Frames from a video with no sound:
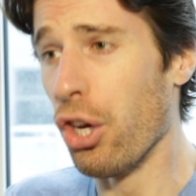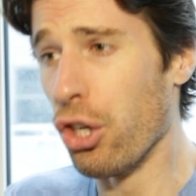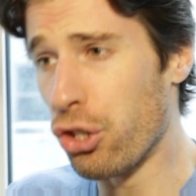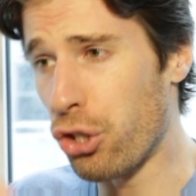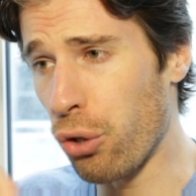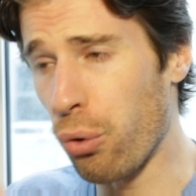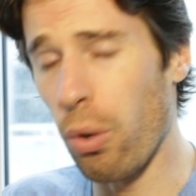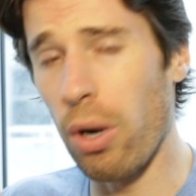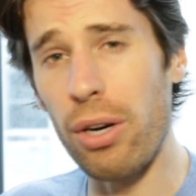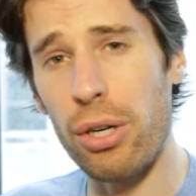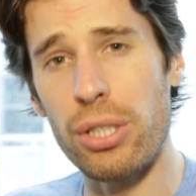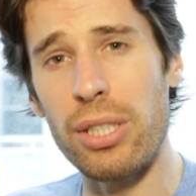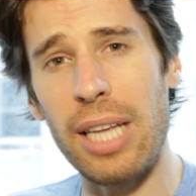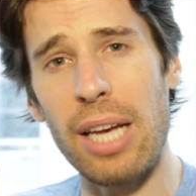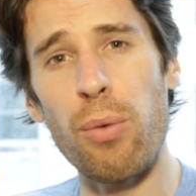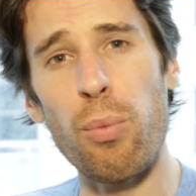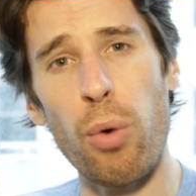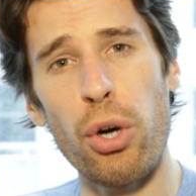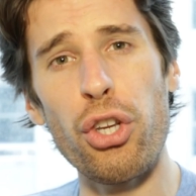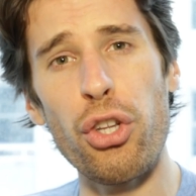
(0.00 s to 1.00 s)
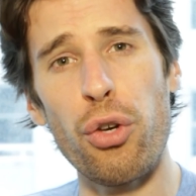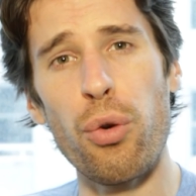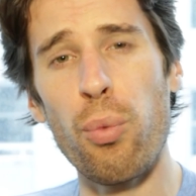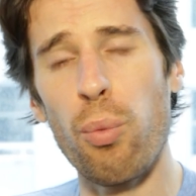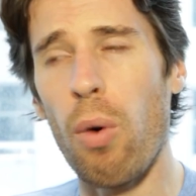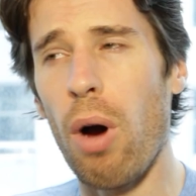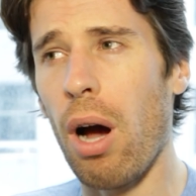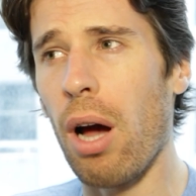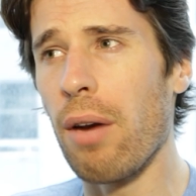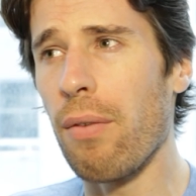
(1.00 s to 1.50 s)
so you understand what you
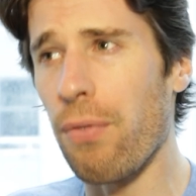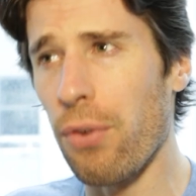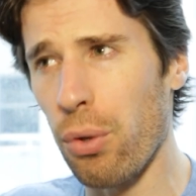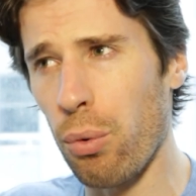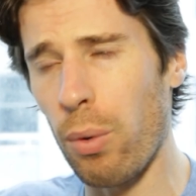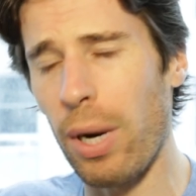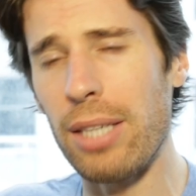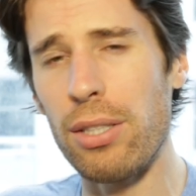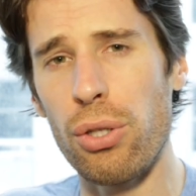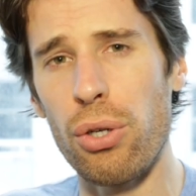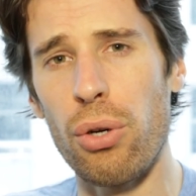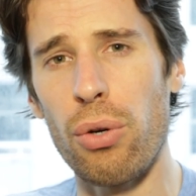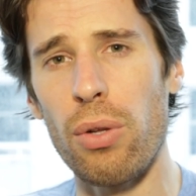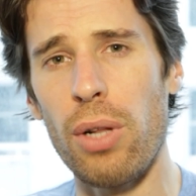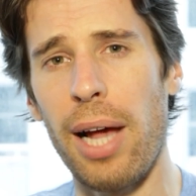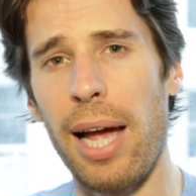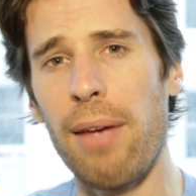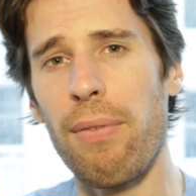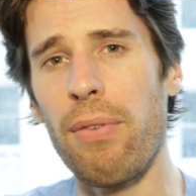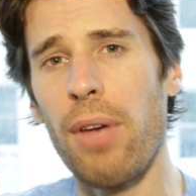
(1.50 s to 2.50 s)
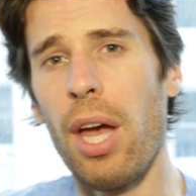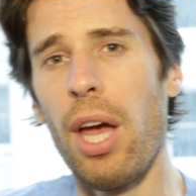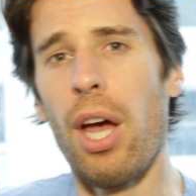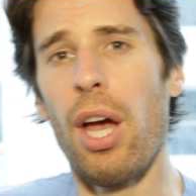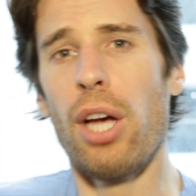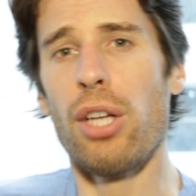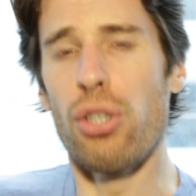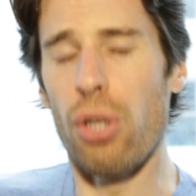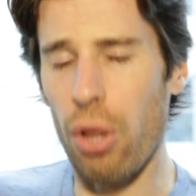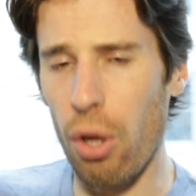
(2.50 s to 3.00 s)
want for the rest of your life.
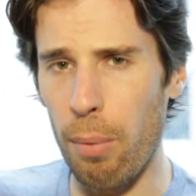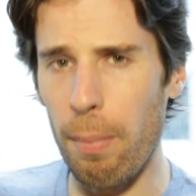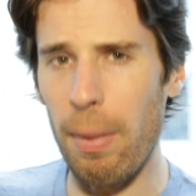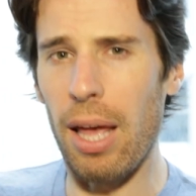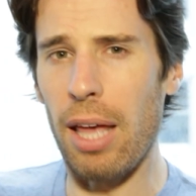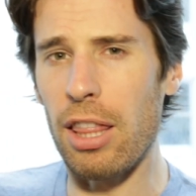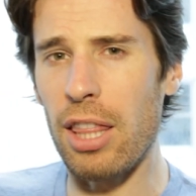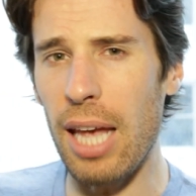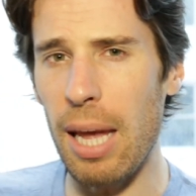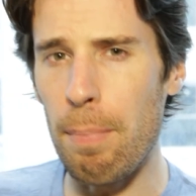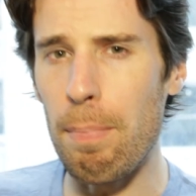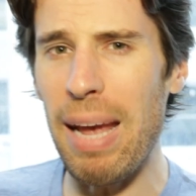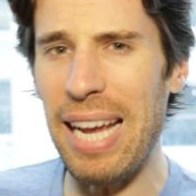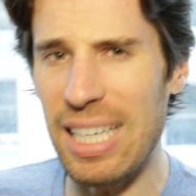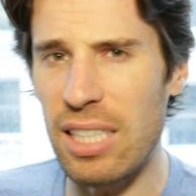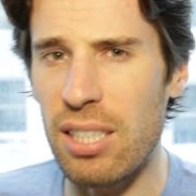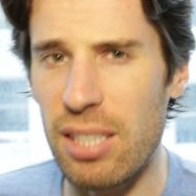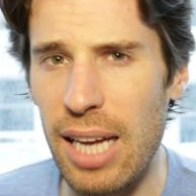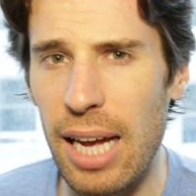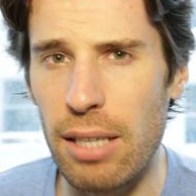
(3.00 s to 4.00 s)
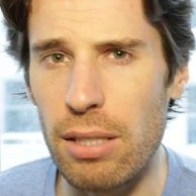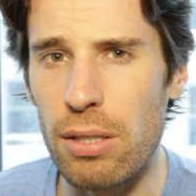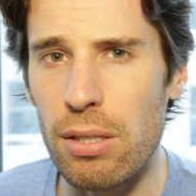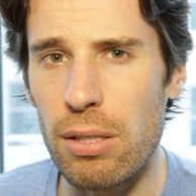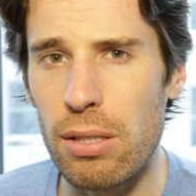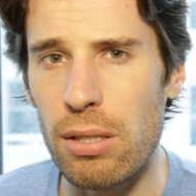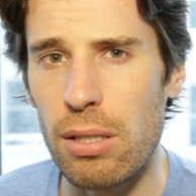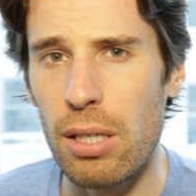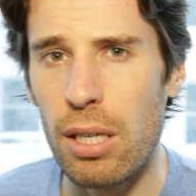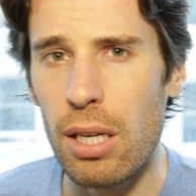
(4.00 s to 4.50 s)
So there, it makes
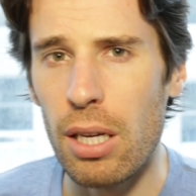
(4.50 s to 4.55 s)
sense.